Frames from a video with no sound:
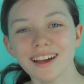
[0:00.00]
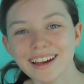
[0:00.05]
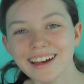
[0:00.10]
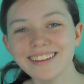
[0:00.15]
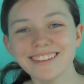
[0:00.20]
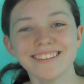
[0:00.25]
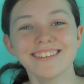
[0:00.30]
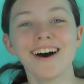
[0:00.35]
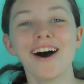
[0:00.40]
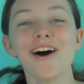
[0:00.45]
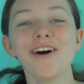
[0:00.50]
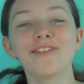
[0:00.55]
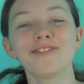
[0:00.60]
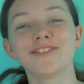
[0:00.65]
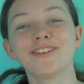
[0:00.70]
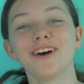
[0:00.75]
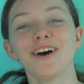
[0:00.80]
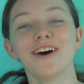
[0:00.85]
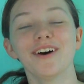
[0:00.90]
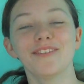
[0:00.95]
It's
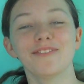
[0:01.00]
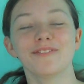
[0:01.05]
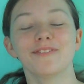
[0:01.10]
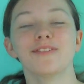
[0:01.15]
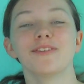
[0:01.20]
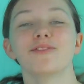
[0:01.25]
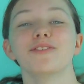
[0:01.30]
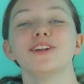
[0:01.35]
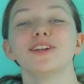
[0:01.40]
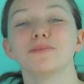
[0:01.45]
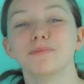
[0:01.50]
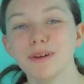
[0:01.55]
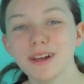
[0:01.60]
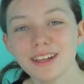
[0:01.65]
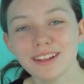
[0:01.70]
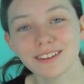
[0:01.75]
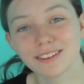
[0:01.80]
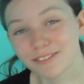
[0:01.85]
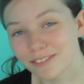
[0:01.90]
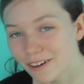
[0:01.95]
half term, which
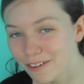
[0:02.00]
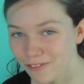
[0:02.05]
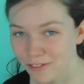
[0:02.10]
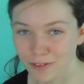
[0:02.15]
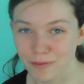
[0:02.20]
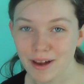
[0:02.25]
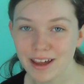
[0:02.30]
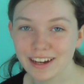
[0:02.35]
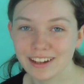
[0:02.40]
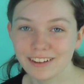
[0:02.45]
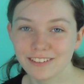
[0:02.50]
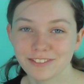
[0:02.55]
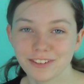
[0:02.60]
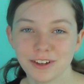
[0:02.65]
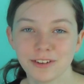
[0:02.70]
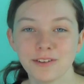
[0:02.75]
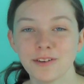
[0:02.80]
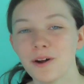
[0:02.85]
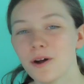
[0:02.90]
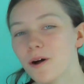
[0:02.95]
means, for many of
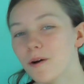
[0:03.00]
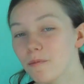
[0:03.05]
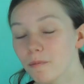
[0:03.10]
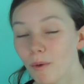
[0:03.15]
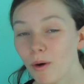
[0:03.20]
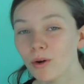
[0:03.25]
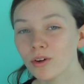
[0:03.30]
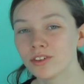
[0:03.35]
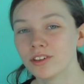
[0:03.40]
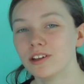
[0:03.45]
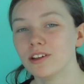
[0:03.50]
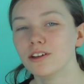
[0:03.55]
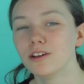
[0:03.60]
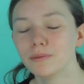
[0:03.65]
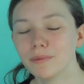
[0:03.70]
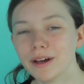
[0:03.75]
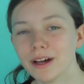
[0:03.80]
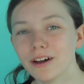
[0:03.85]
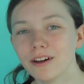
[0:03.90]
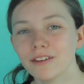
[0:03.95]
you, mocks are
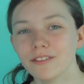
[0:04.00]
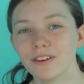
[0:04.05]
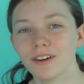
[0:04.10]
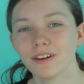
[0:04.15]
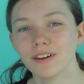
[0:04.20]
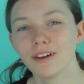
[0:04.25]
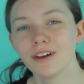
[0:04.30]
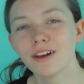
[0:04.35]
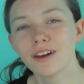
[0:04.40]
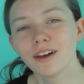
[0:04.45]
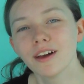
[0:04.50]
looming over.